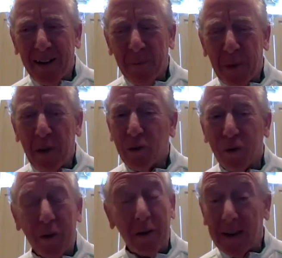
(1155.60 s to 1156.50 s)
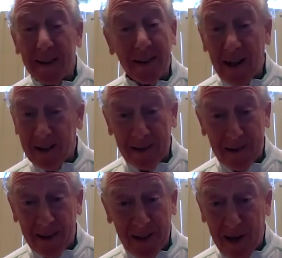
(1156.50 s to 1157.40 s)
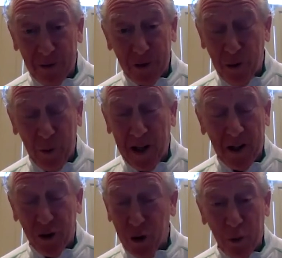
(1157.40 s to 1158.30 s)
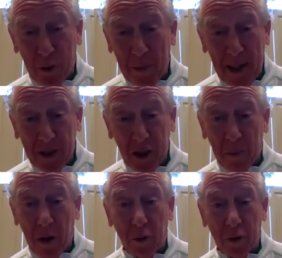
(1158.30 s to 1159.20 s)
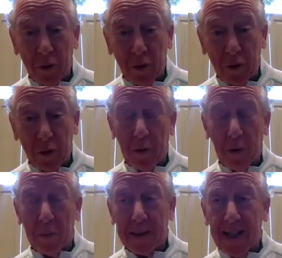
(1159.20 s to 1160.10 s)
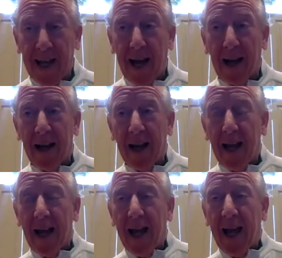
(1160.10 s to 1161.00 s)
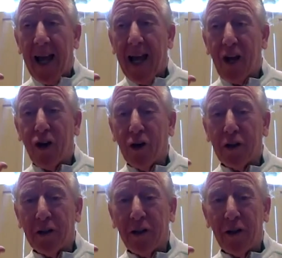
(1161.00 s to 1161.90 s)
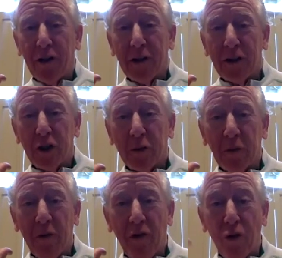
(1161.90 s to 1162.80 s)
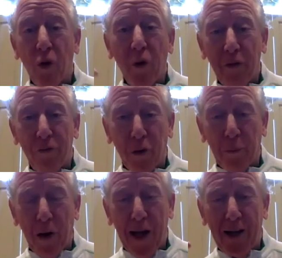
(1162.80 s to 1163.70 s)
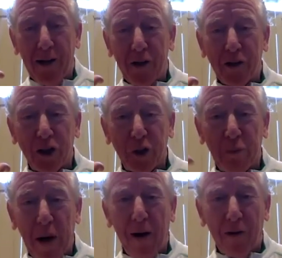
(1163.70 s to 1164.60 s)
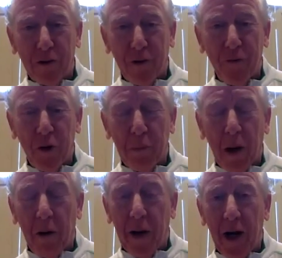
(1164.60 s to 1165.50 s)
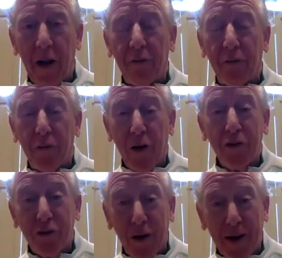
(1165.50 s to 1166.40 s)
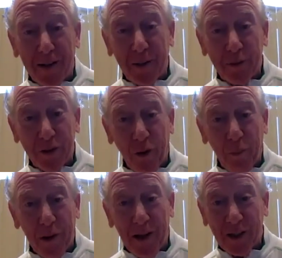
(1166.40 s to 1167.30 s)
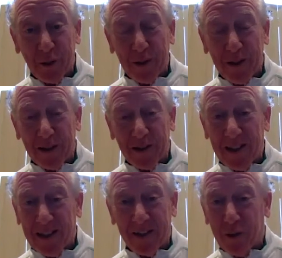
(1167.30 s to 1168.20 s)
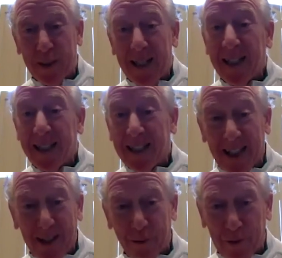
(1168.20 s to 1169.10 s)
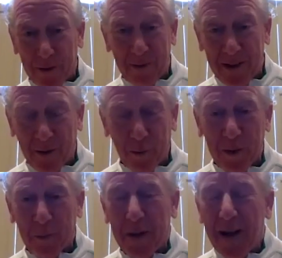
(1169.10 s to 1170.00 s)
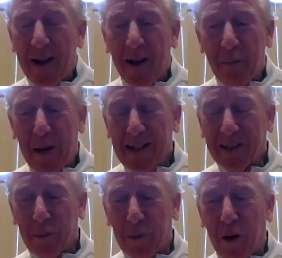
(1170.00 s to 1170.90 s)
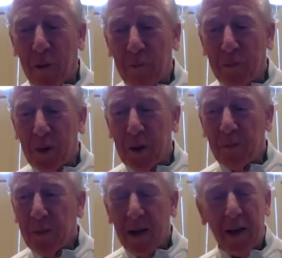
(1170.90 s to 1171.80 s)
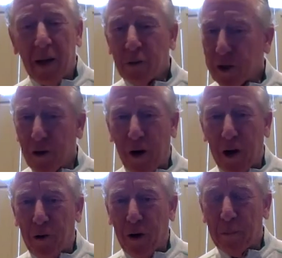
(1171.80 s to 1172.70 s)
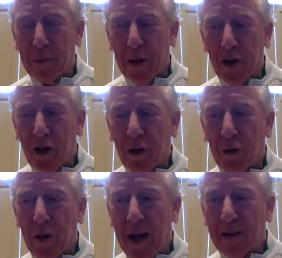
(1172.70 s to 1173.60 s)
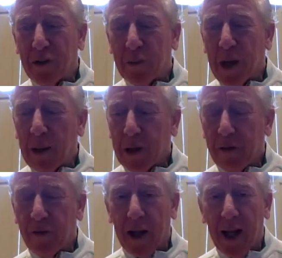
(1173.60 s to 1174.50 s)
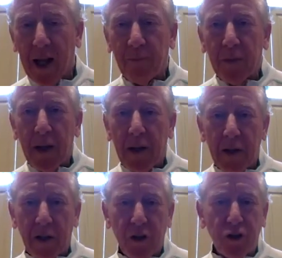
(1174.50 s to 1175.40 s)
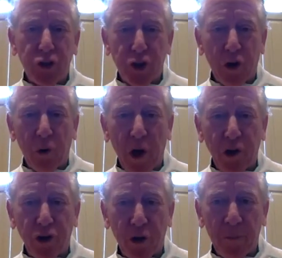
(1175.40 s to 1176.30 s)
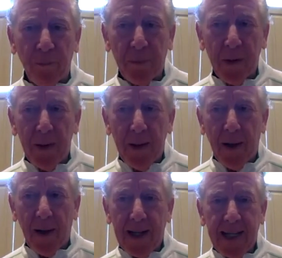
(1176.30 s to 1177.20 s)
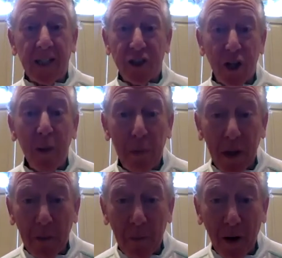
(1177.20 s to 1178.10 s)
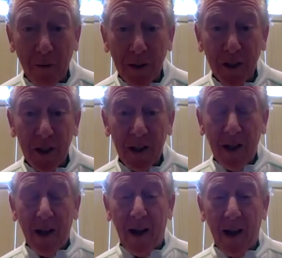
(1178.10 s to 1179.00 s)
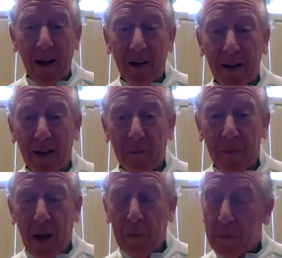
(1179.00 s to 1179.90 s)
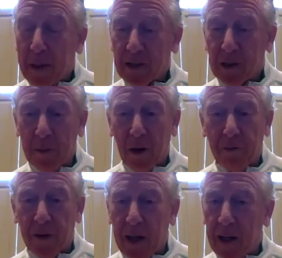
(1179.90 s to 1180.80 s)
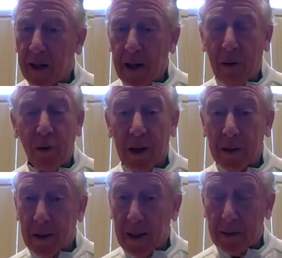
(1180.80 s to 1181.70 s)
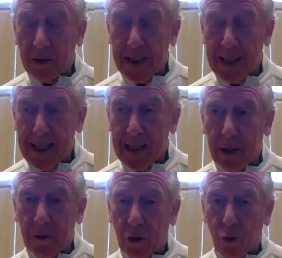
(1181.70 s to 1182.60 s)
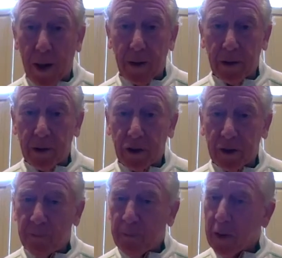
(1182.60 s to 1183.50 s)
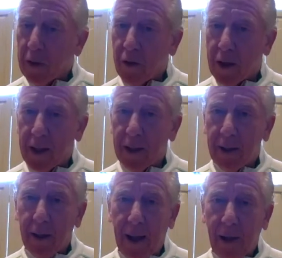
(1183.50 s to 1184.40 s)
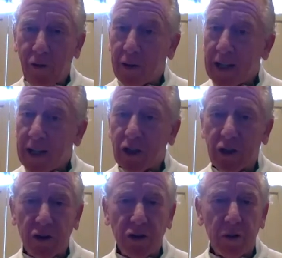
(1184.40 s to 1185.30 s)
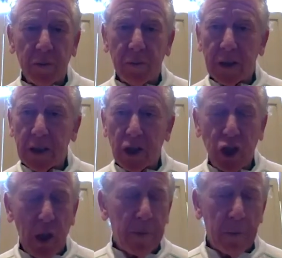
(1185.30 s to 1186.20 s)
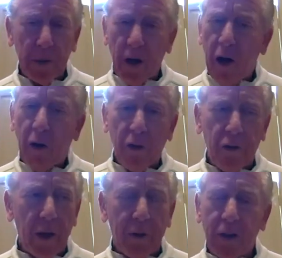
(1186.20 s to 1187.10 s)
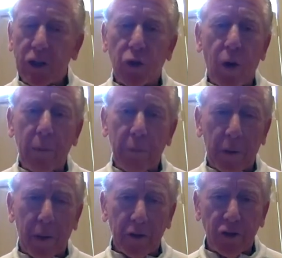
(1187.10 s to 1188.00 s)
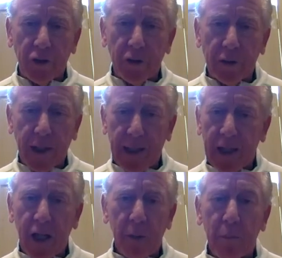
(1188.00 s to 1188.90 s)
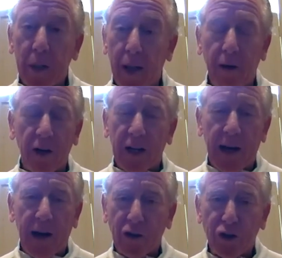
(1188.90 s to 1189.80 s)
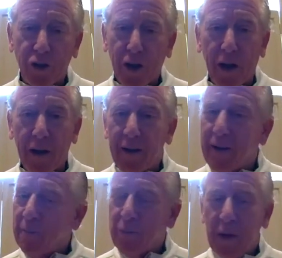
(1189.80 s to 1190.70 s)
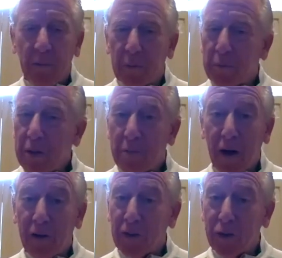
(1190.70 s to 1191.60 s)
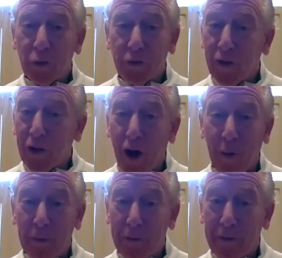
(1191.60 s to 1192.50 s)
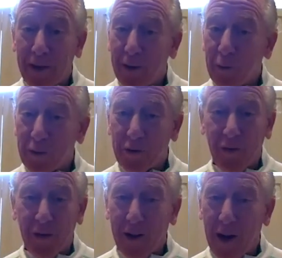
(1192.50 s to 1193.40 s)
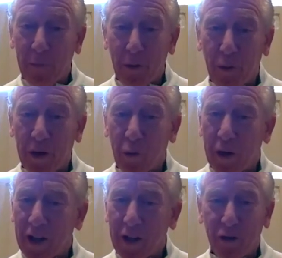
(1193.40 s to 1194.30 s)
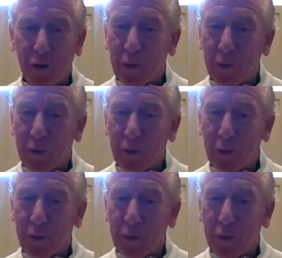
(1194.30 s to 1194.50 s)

Pete was one of the greatest athletes I ever saw. What he could do with a basketball was phenomenal. But Zach, he couldn't throw a football. He couldn't spiral a football. And it frustrated him so much because he could do anything with a basketball. But he was a great, great player. Sometimes I forget that this generation didn't see Pete Maravich. And I'm a basketball fan, and I recognize the greatness, the athleticism, the jumping ability, all the thing of these great players that are like in the NBA or in college today. But Pete Maravich was phenomenal. He was phenomenal. Yeah. What he could do with